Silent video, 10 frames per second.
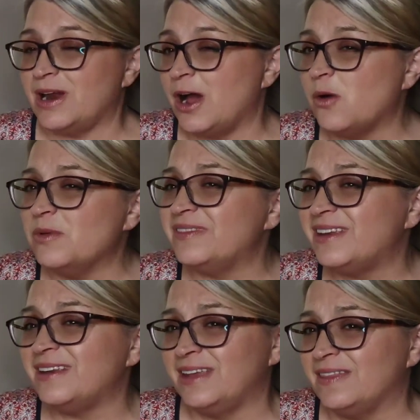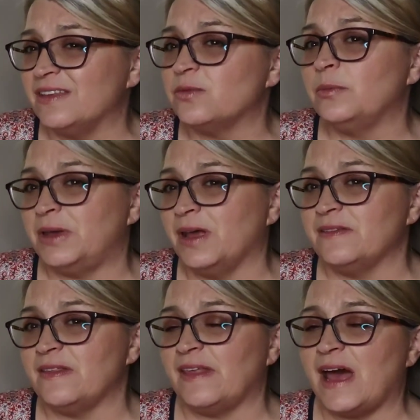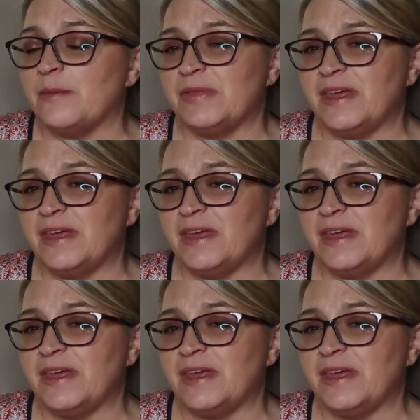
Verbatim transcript: And I almost didn't get this one because of that.